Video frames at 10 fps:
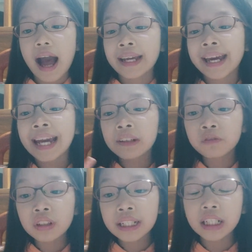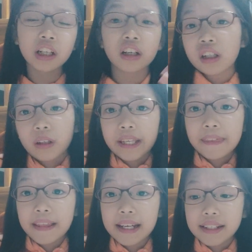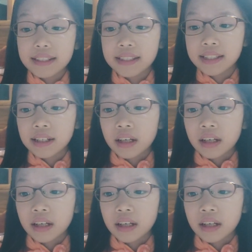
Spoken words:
I hate really girly things.